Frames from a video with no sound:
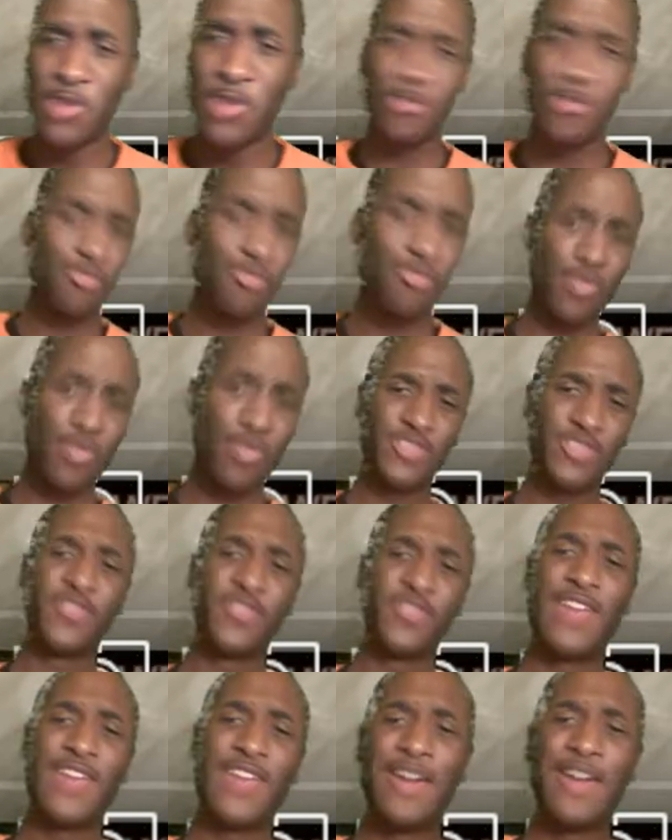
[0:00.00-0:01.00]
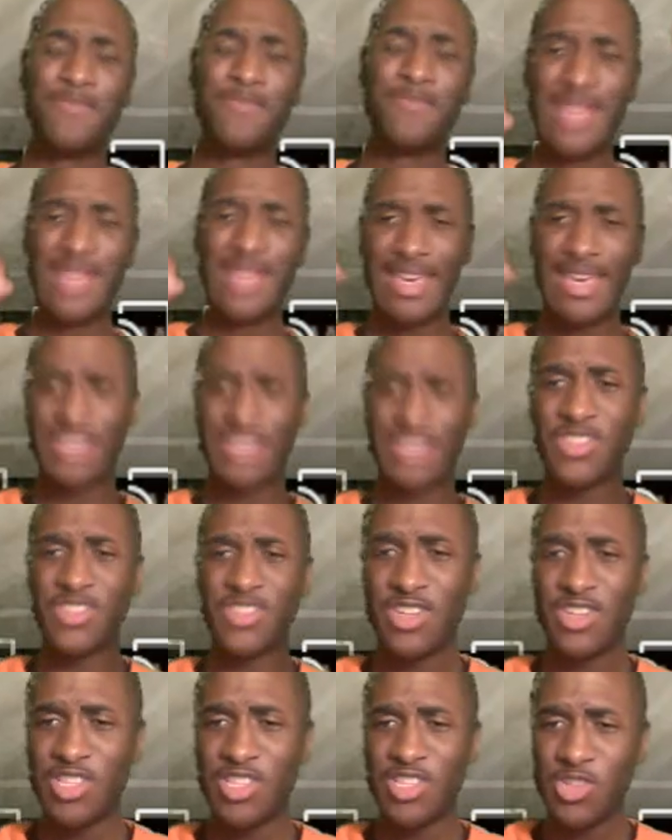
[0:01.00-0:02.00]
Report your foul, black
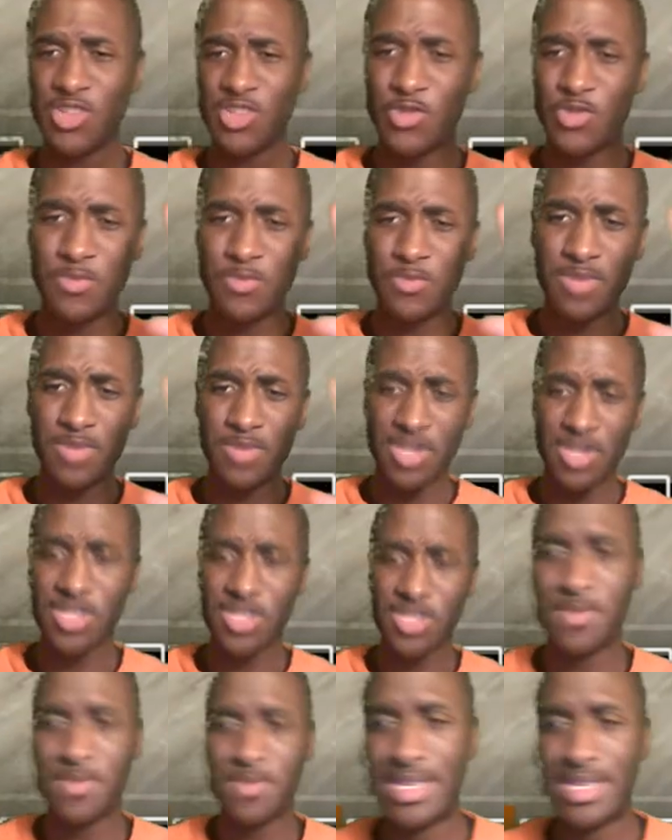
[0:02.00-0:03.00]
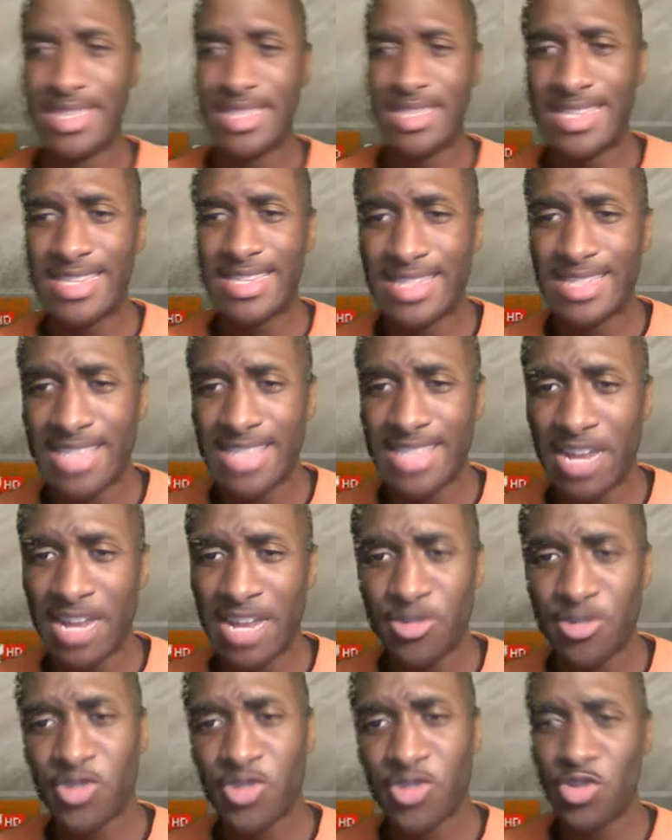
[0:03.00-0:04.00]
32 push. But in this
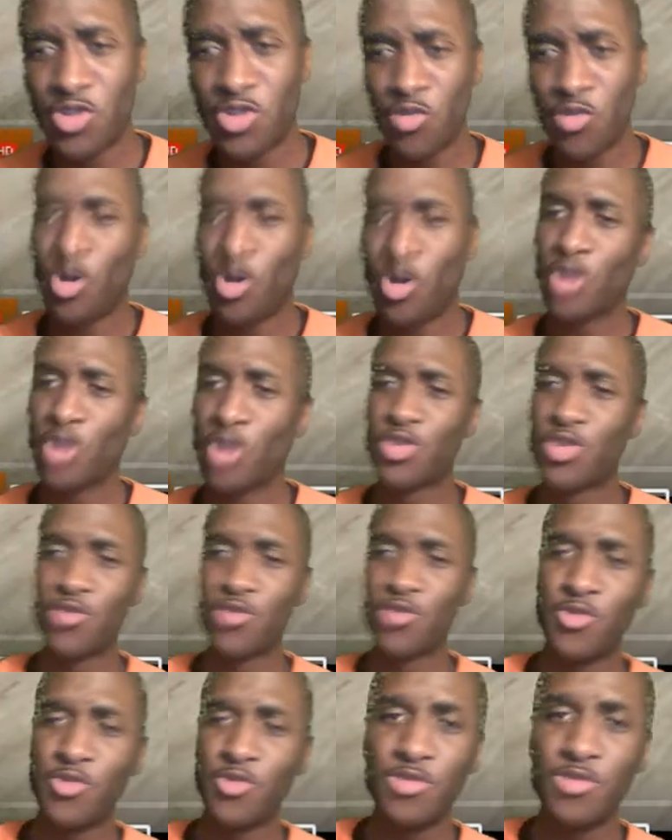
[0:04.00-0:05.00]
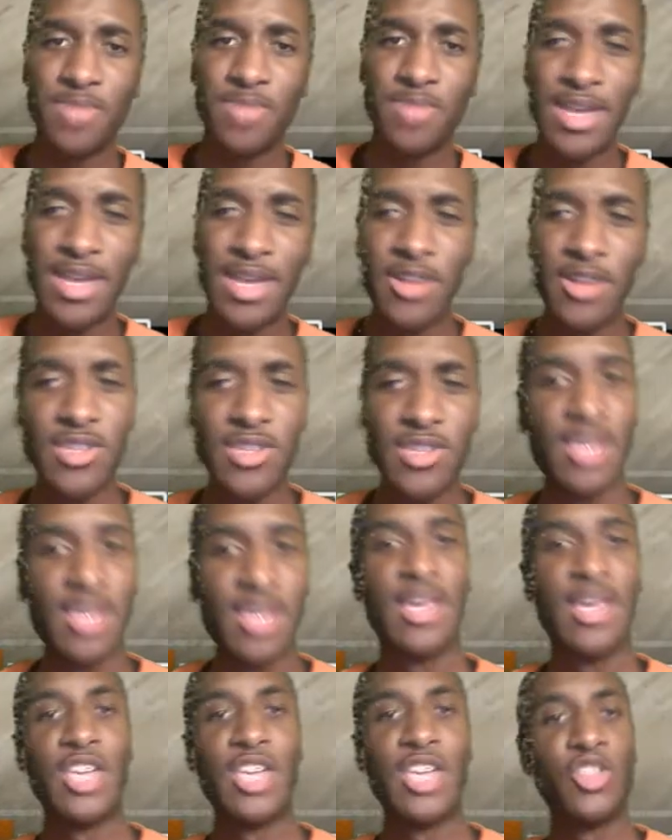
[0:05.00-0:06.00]
scenario, you're going to walk through the players.
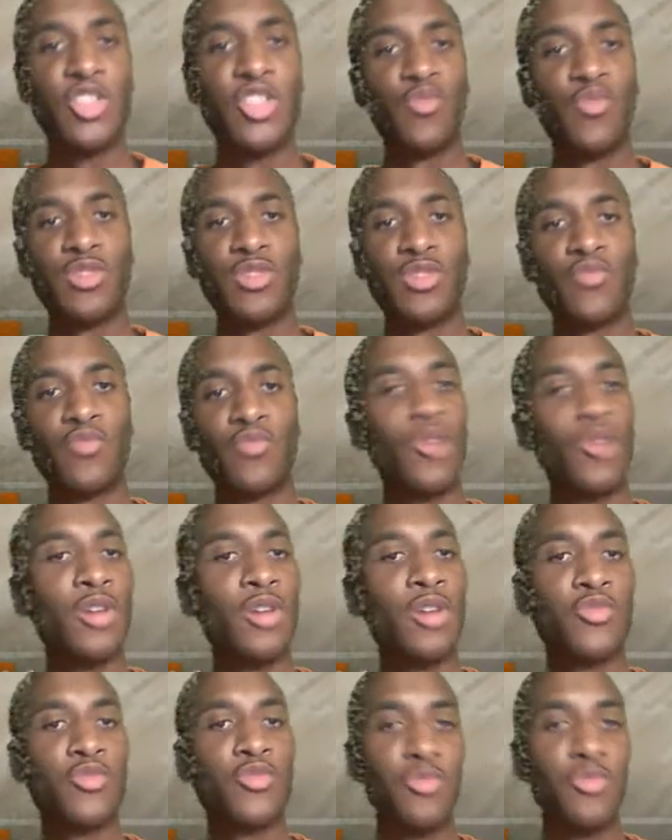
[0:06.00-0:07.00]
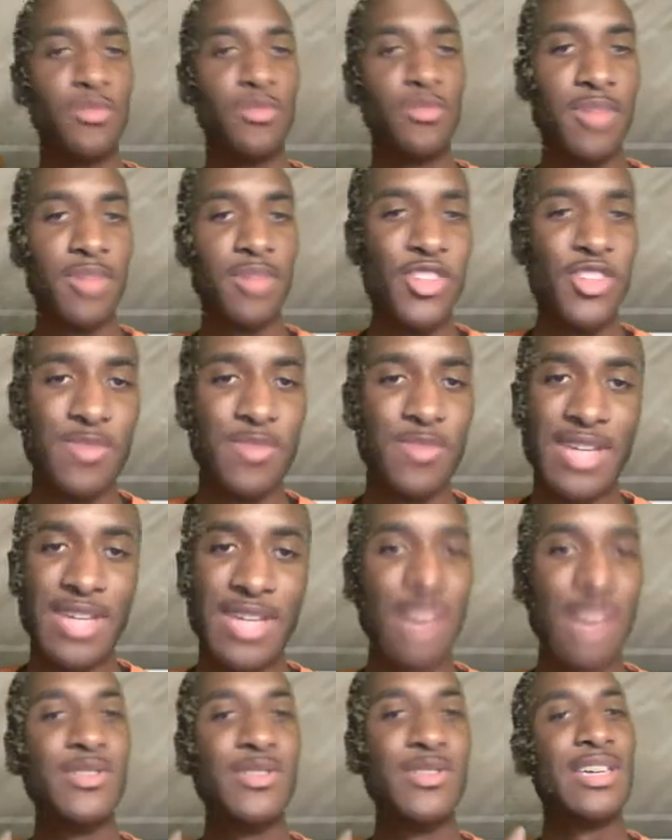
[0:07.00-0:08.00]
And you don't want to walk through the players
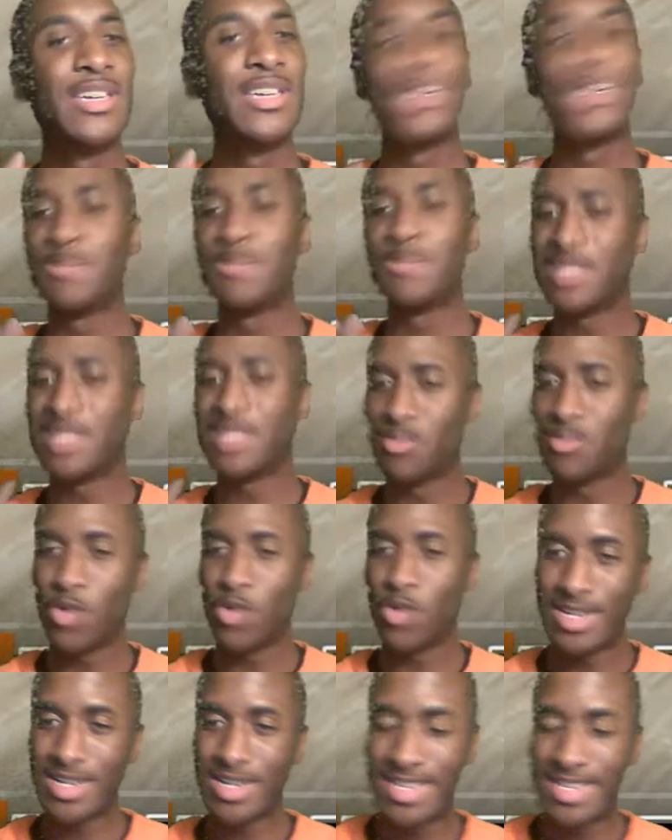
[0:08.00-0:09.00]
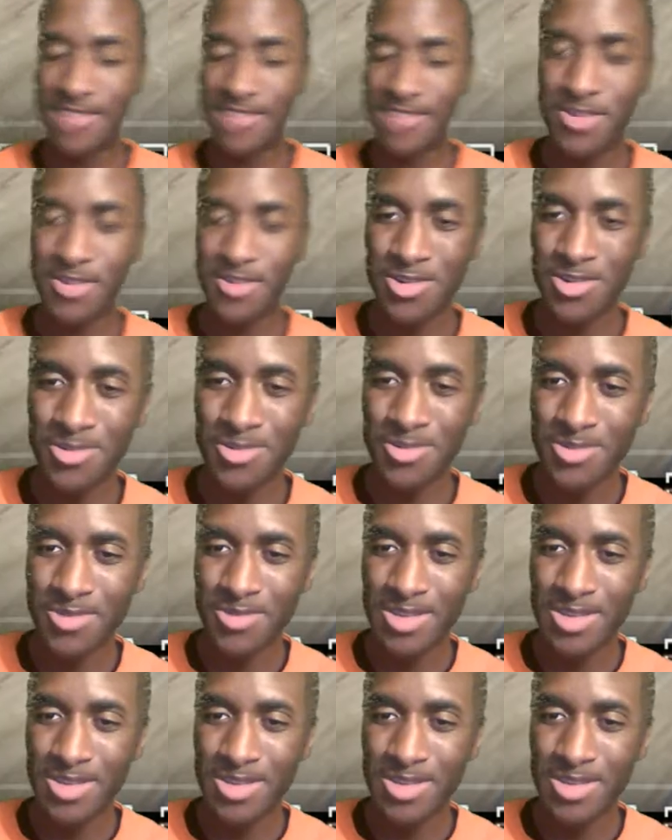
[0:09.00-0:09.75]
because it's more difficult